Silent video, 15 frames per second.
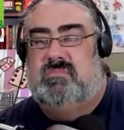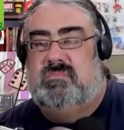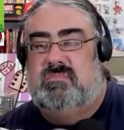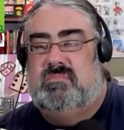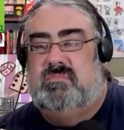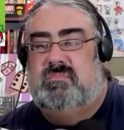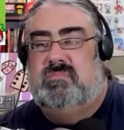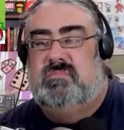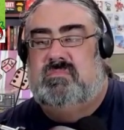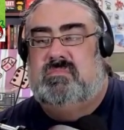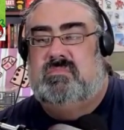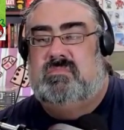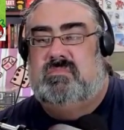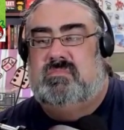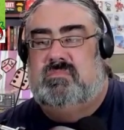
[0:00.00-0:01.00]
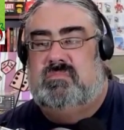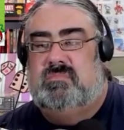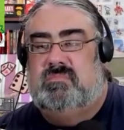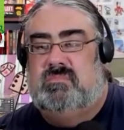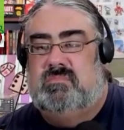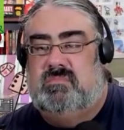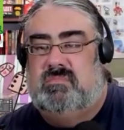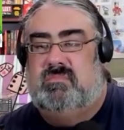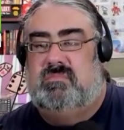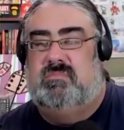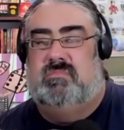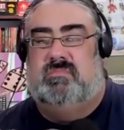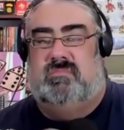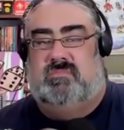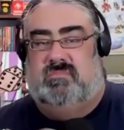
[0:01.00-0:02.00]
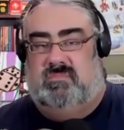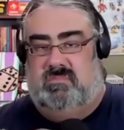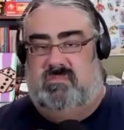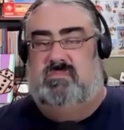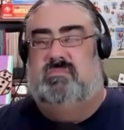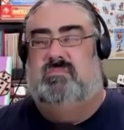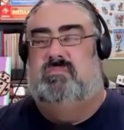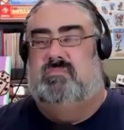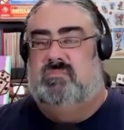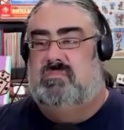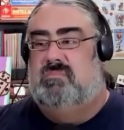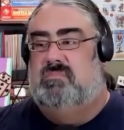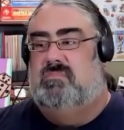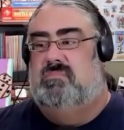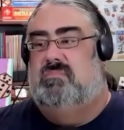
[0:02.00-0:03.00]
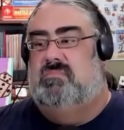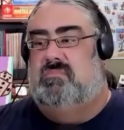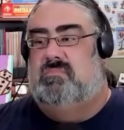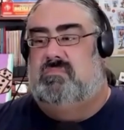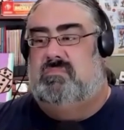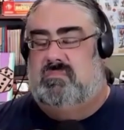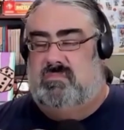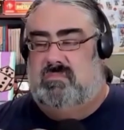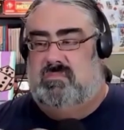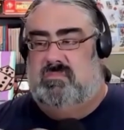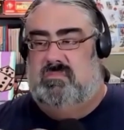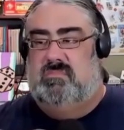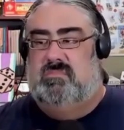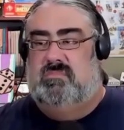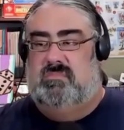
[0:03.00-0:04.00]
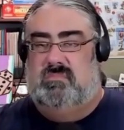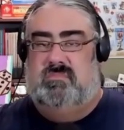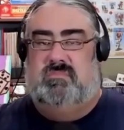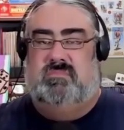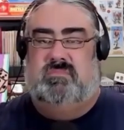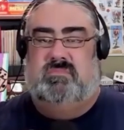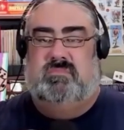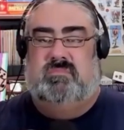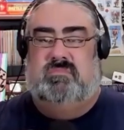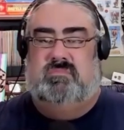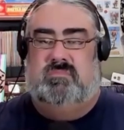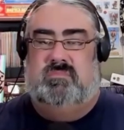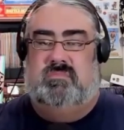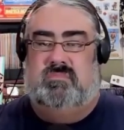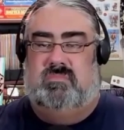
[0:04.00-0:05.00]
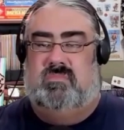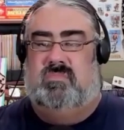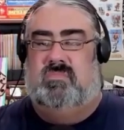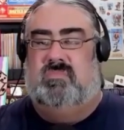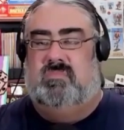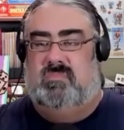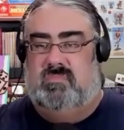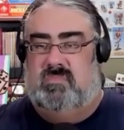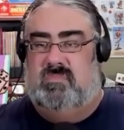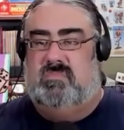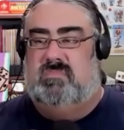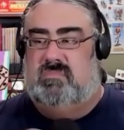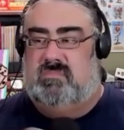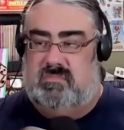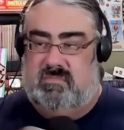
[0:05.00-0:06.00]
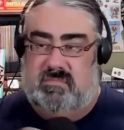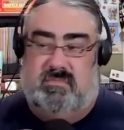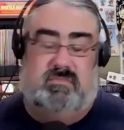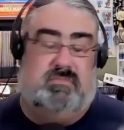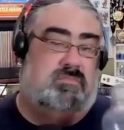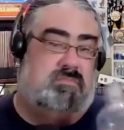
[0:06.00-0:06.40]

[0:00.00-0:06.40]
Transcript: The person shown says nothing.